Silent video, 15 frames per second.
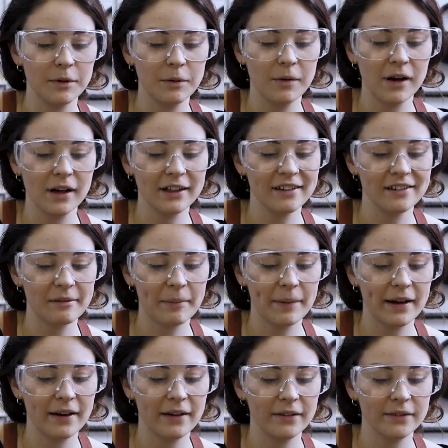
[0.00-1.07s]
My work is
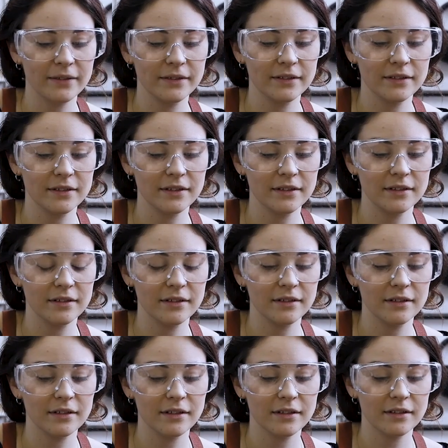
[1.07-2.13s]
about
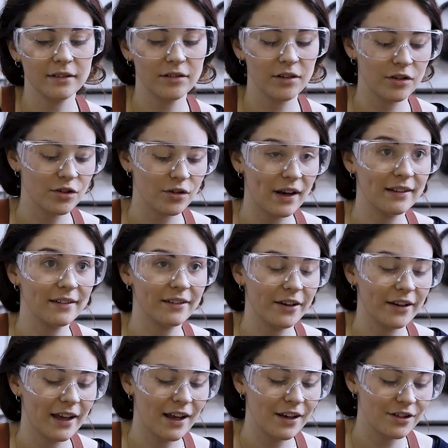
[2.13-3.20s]
the
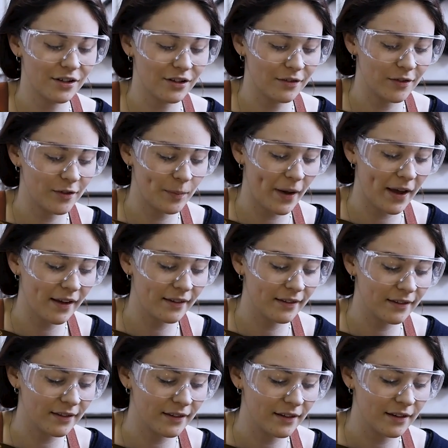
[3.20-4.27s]
translocation of space,
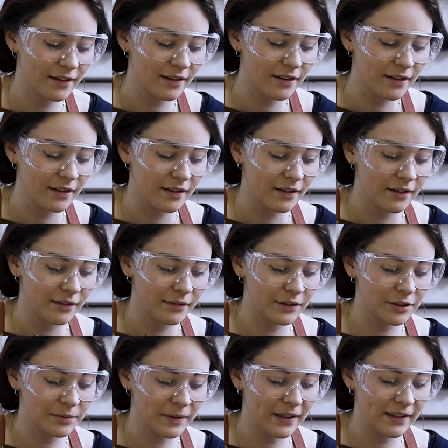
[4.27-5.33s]

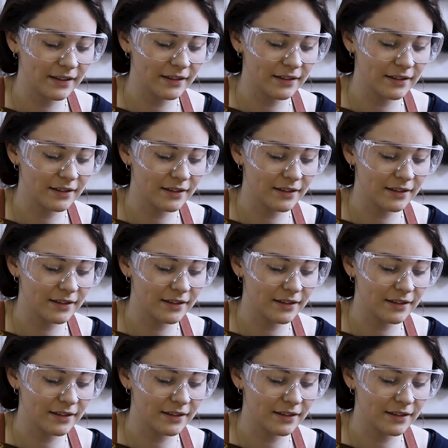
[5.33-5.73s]
which means